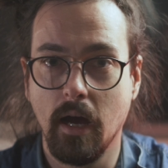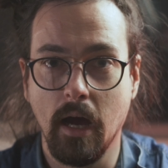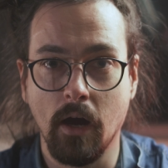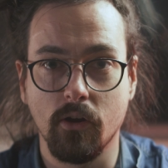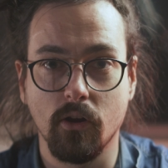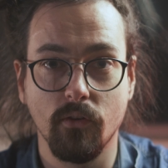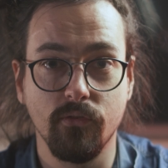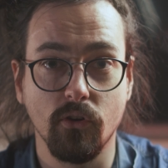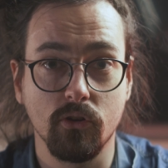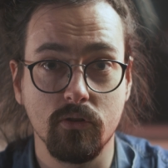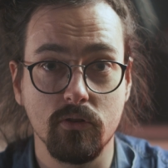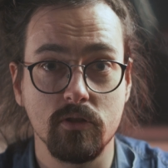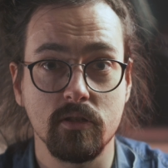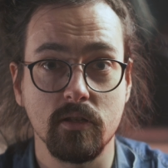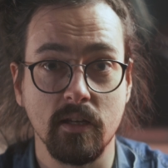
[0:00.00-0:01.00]

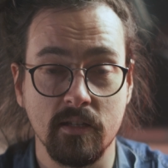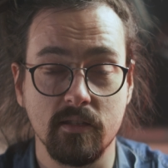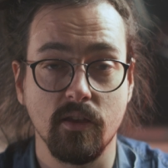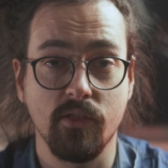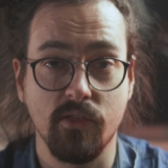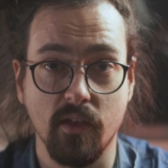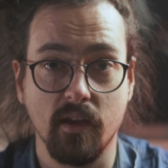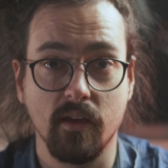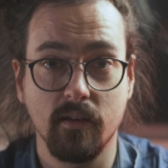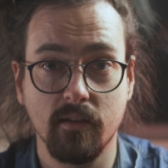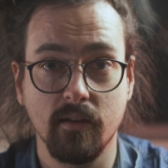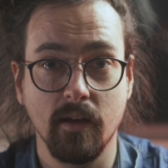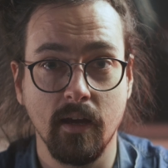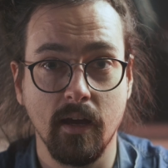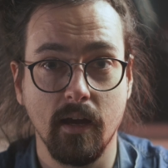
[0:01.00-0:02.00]
autofocus is a
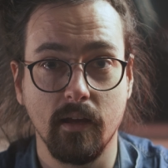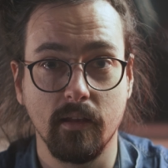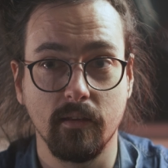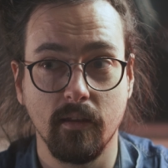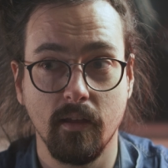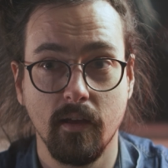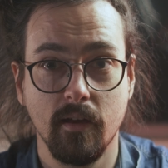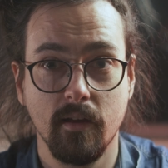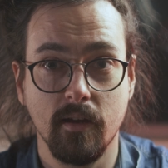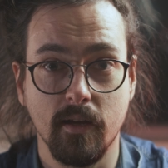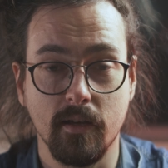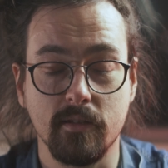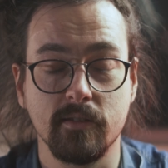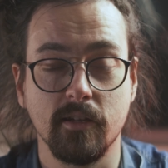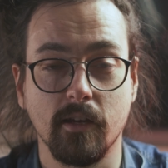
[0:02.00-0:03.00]
thing and
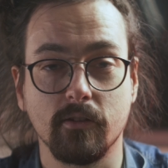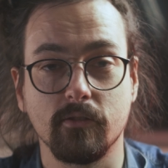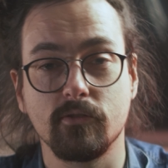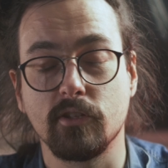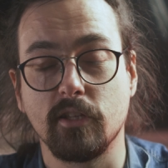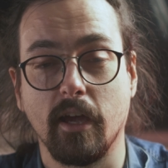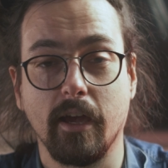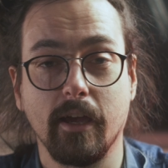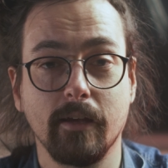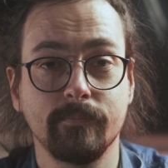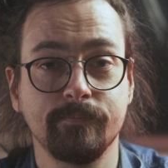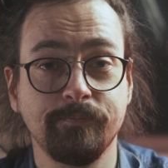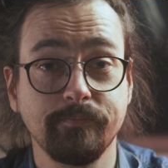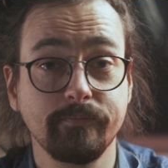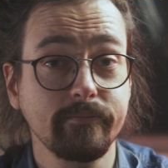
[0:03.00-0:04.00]
it's here to stay,
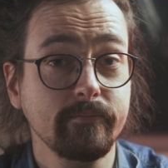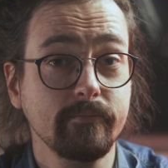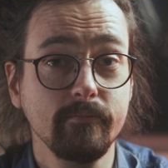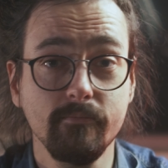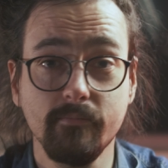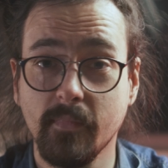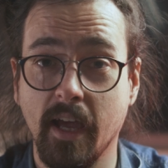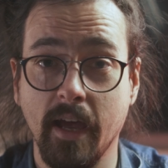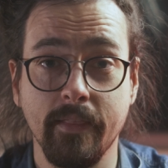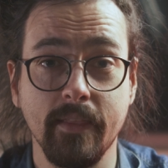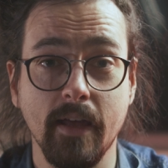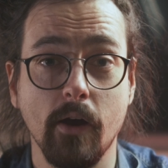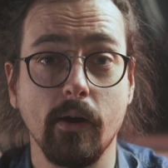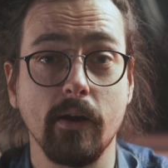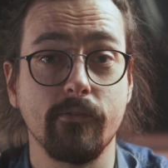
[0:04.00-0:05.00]
and
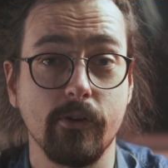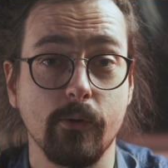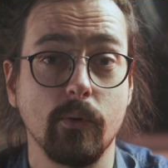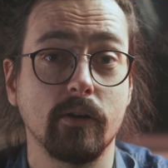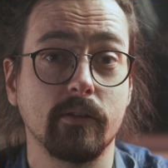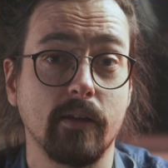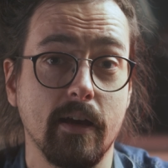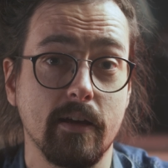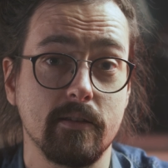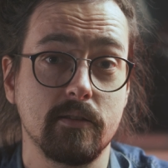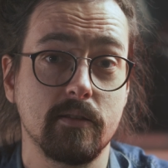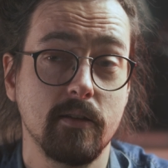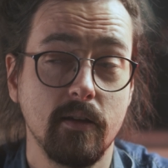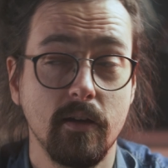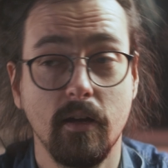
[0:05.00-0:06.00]
now everyone
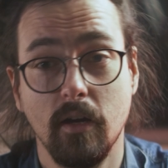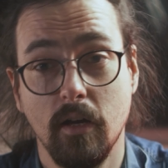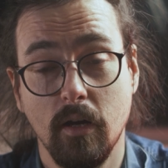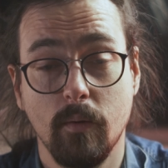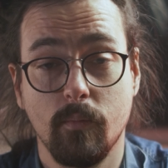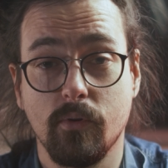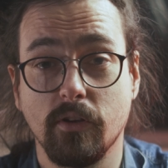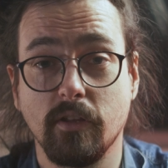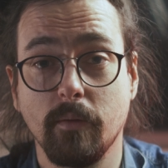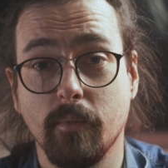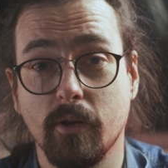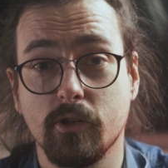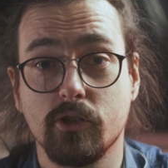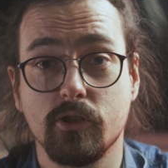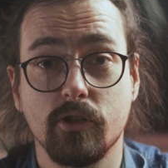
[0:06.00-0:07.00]
has pretty
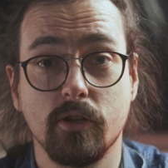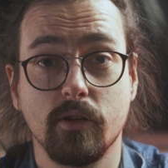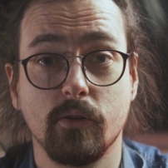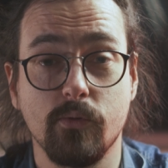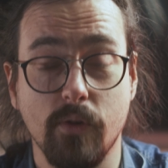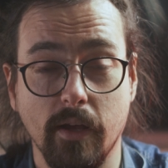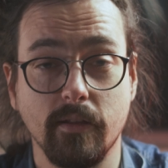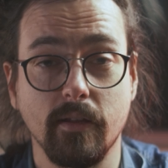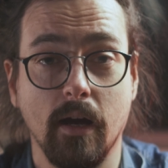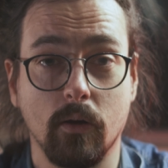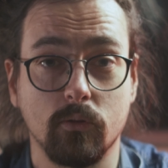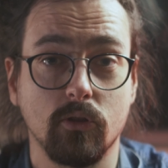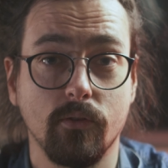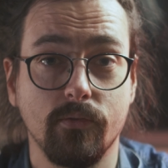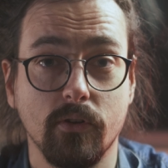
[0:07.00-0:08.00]
much great
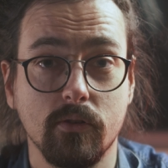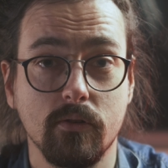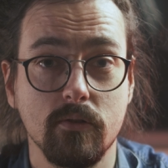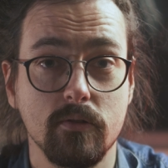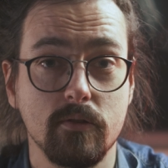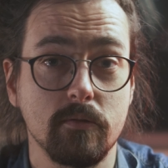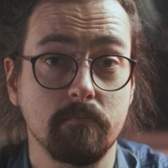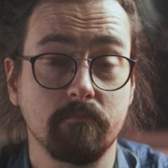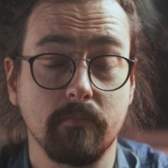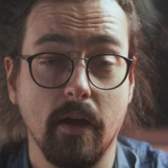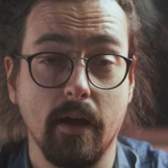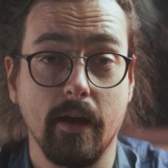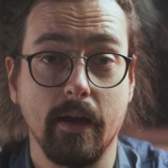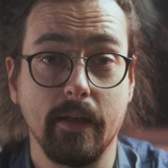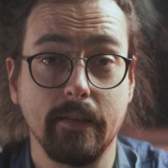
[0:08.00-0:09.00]
autofocus.
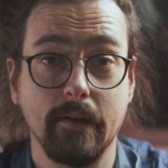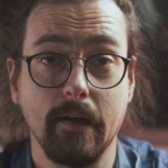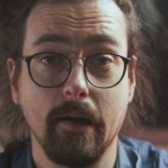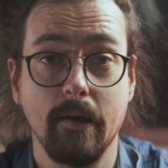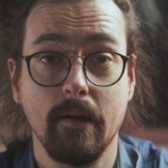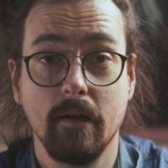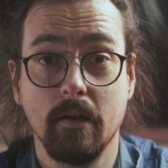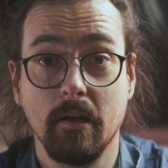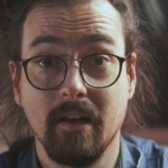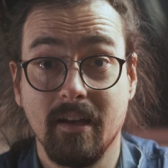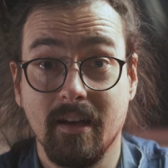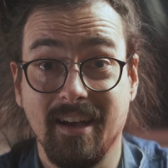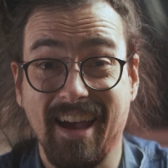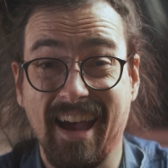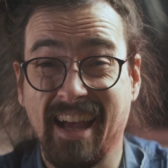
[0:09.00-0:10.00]
And
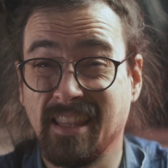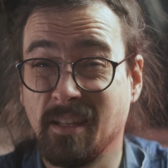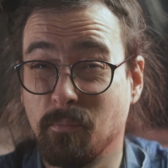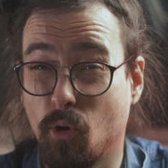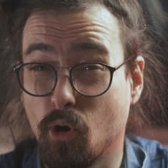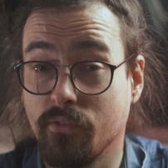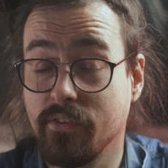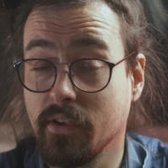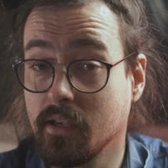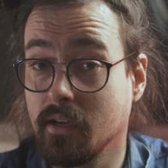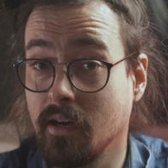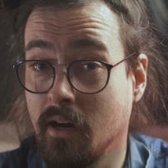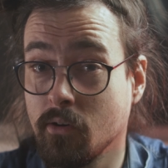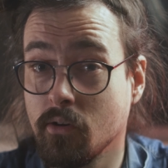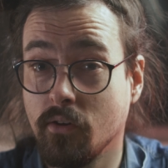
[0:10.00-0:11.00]
anamorphic
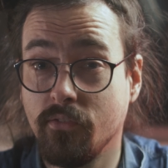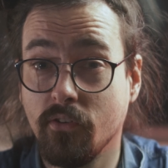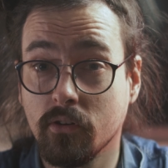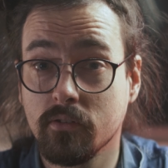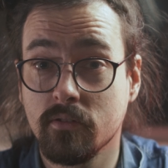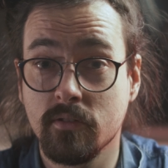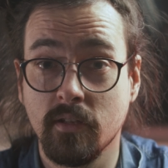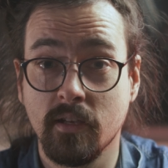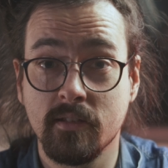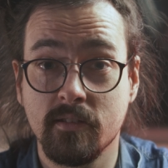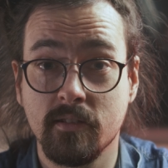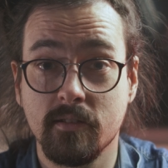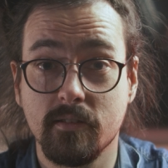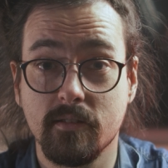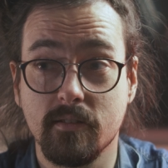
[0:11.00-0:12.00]
autofocus
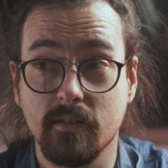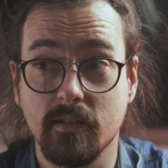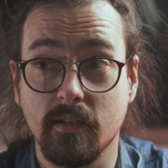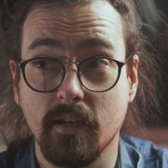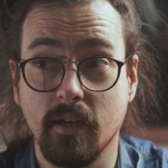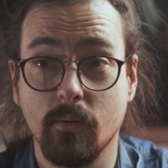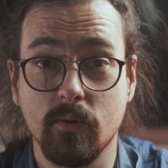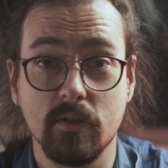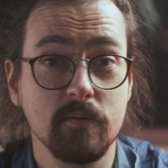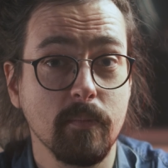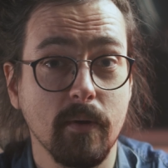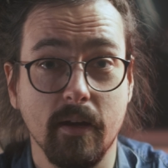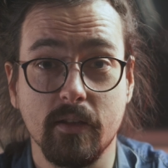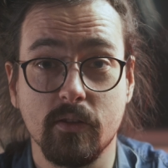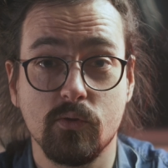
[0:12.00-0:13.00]
lenses, it was
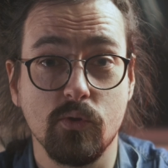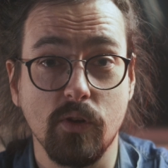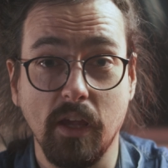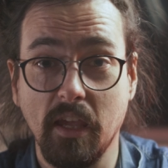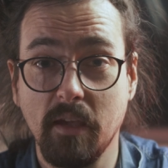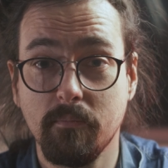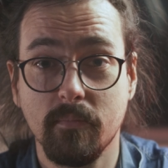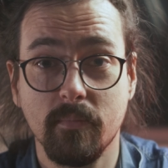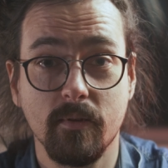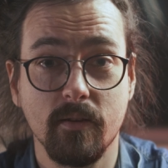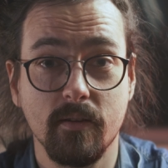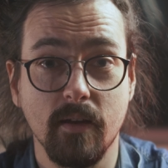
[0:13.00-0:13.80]
my dream